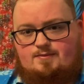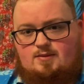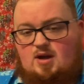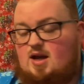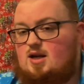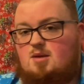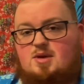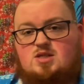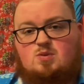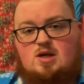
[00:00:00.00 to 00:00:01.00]
I ain't gonna
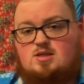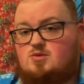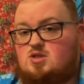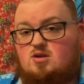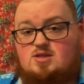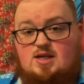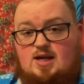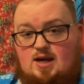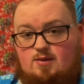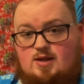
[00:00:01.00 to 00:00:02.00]
mince words, I'm just gonna say
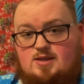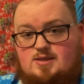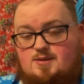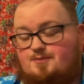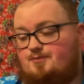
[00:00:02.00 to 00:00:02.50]
how it is.